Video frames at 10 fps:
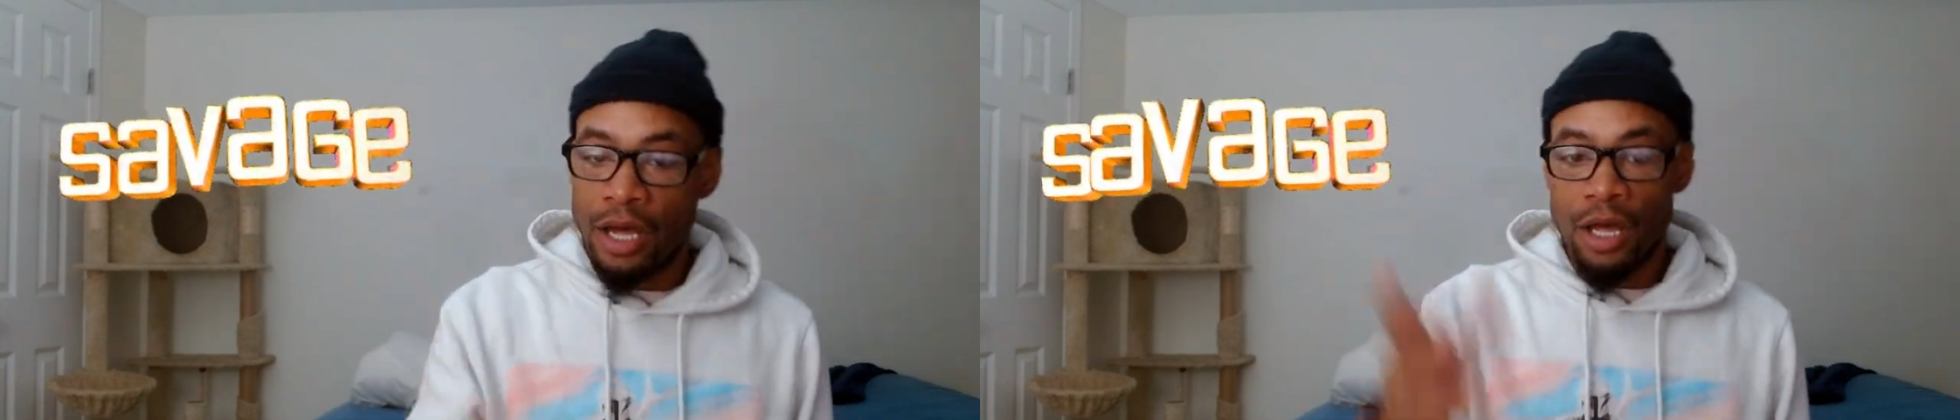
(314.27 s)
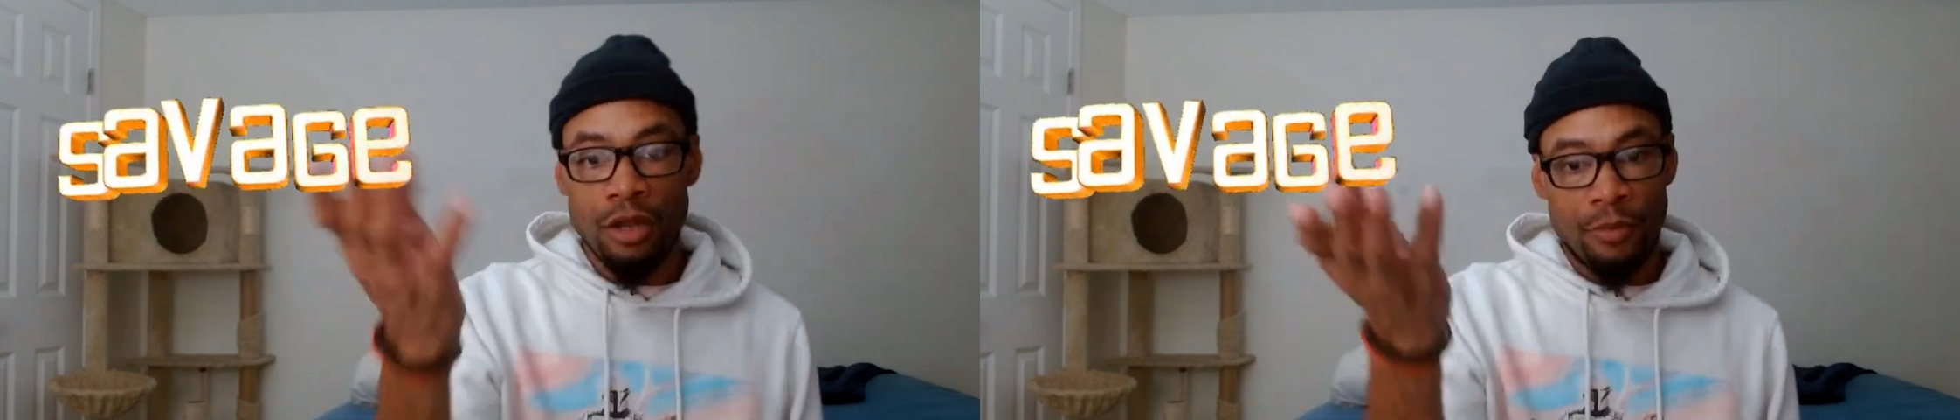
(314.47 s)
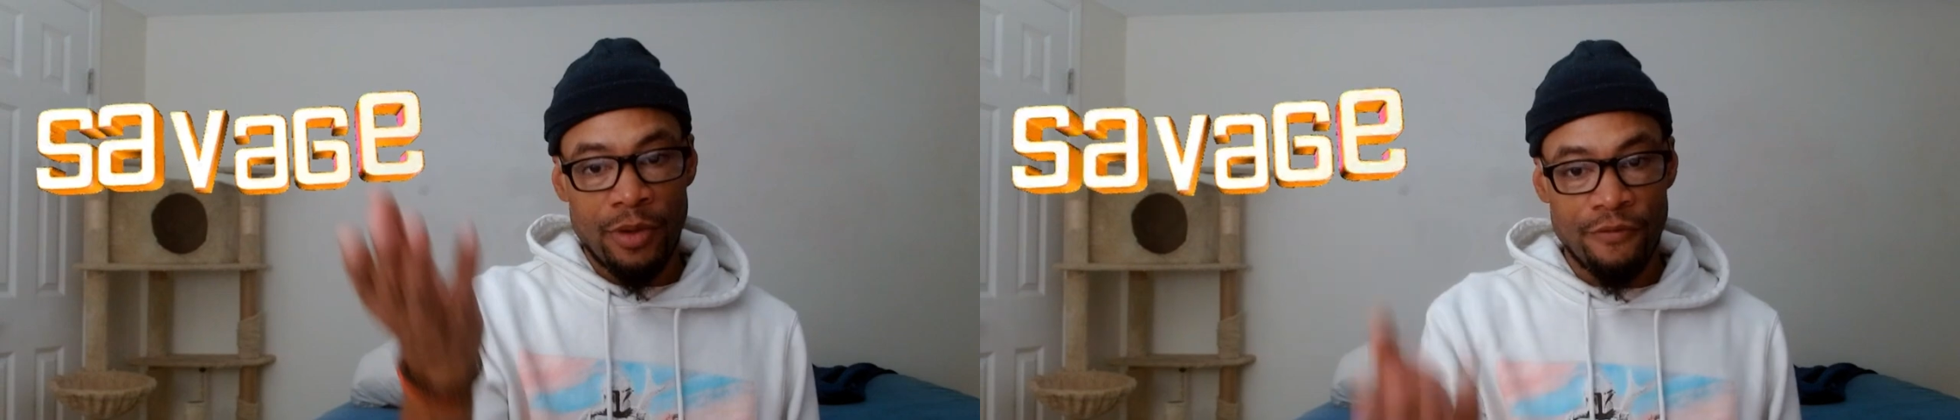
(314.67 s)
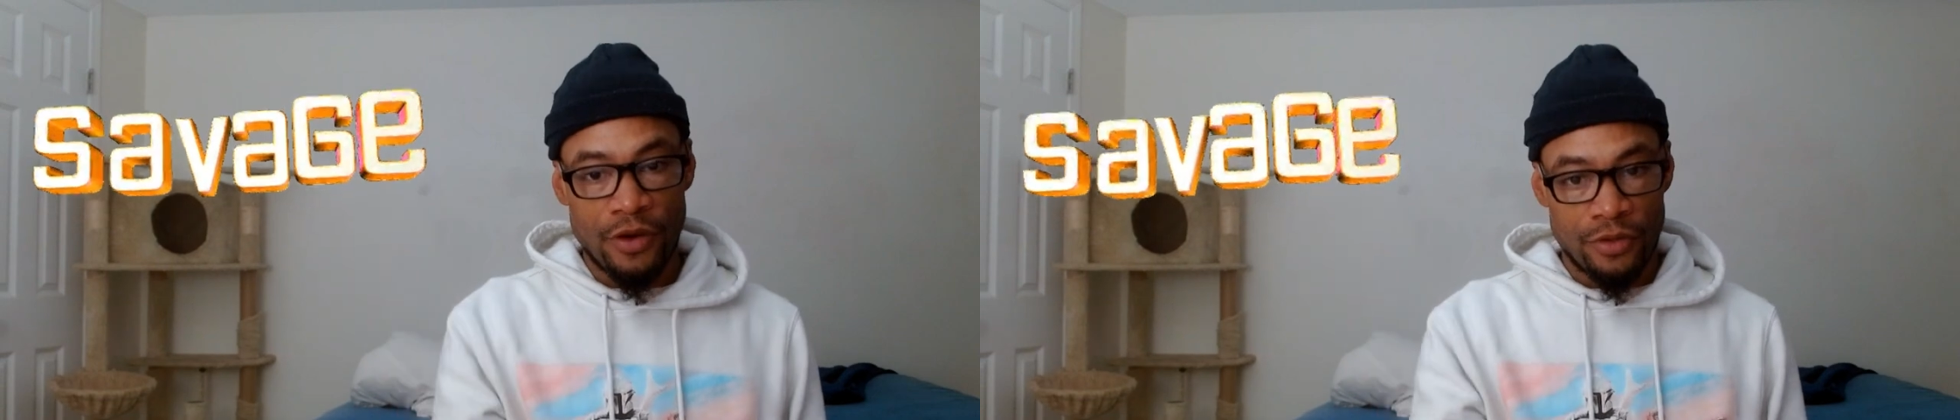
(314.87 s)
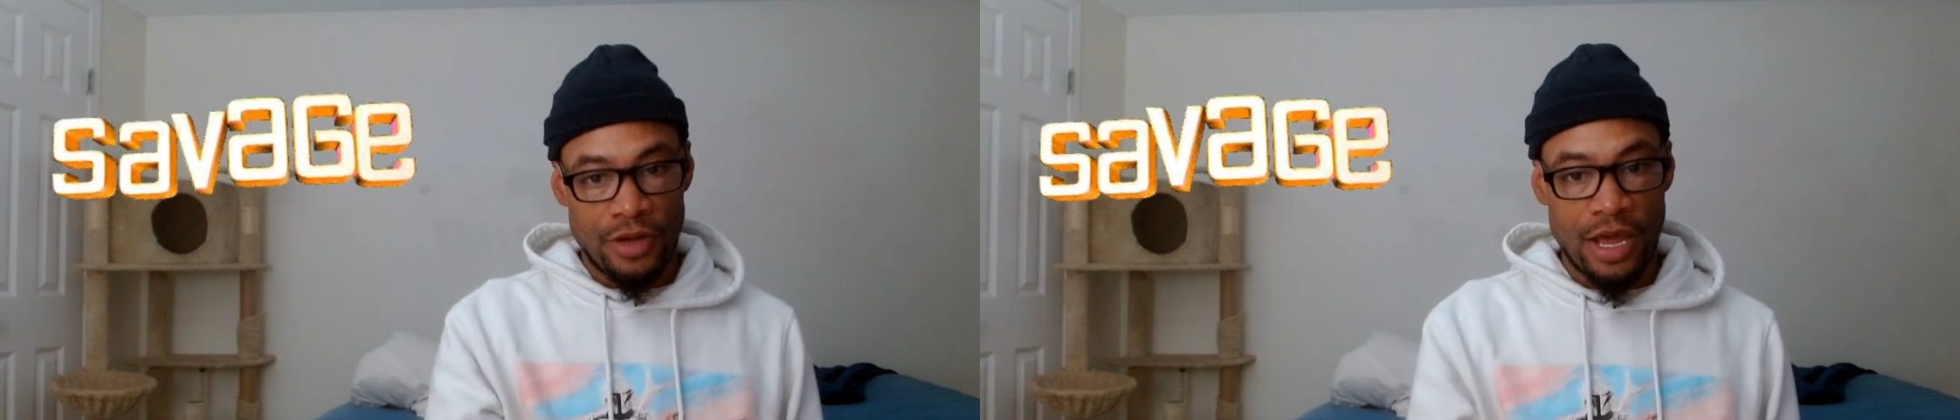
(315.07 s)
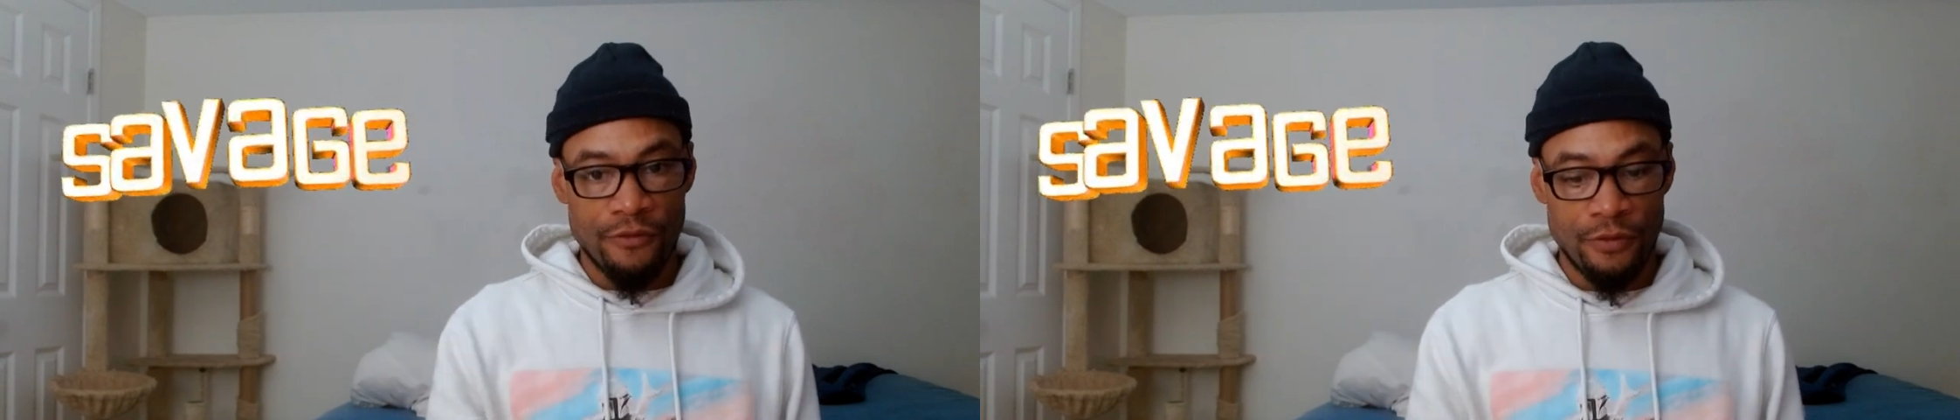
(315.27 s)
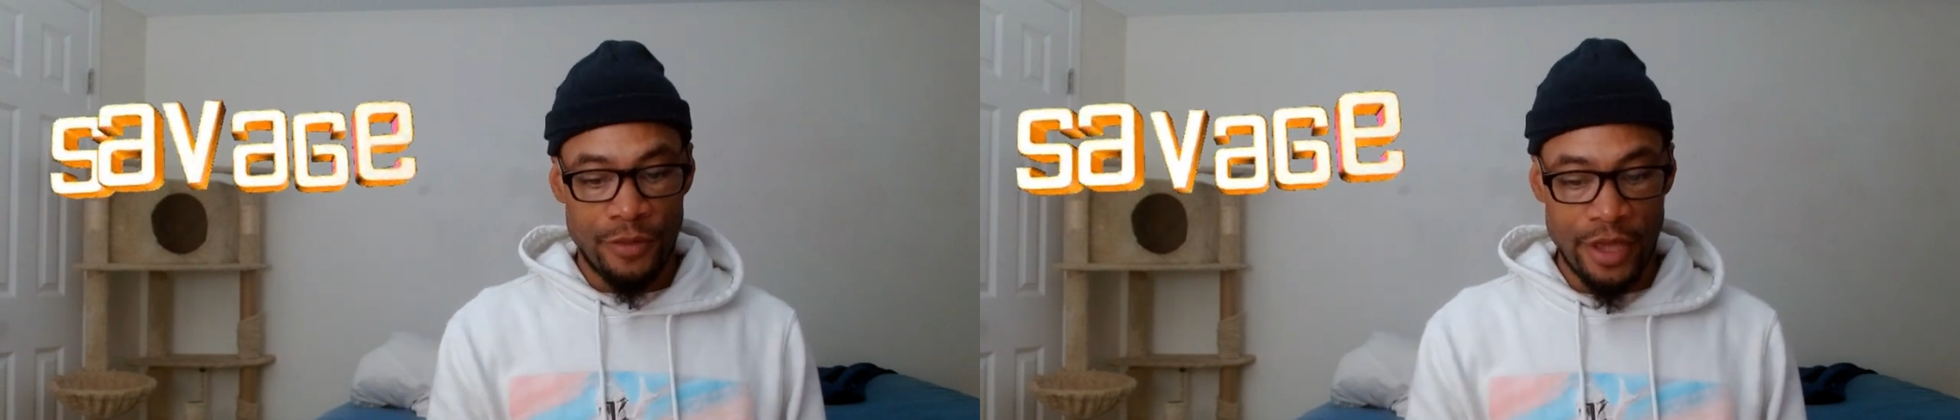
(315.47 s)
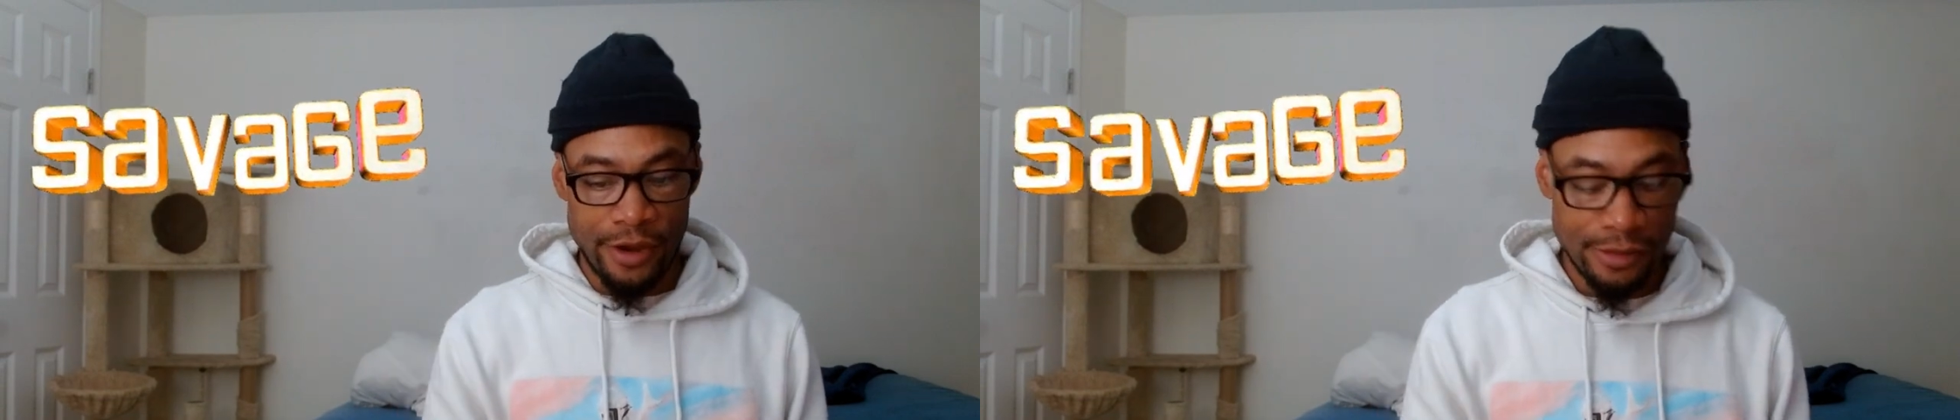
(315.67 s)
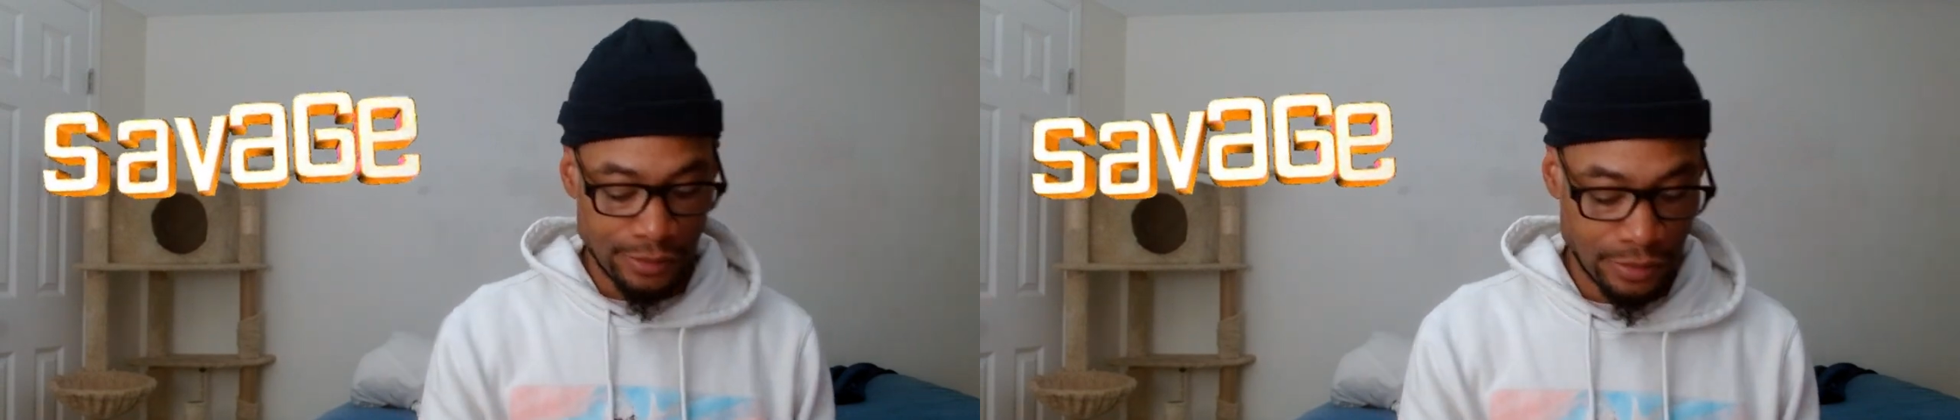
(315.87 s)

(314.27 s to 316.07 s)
a little bit further down from there,